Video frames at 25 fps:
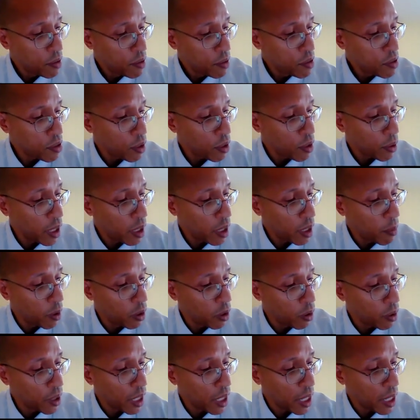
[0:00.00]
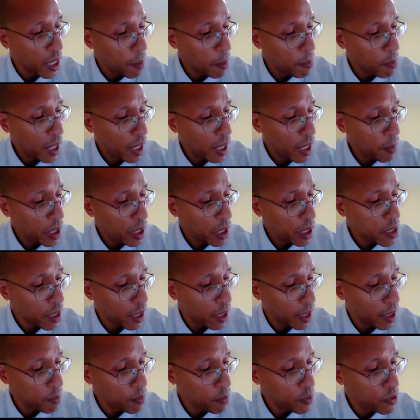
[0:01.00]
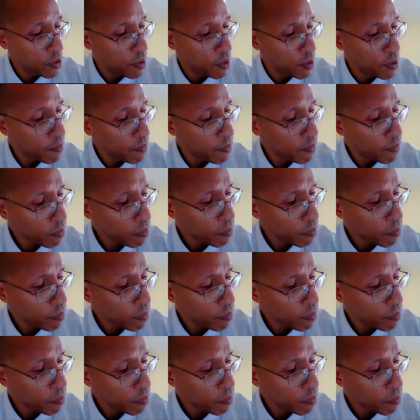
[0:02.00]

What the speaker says: So here we're looking at payment types.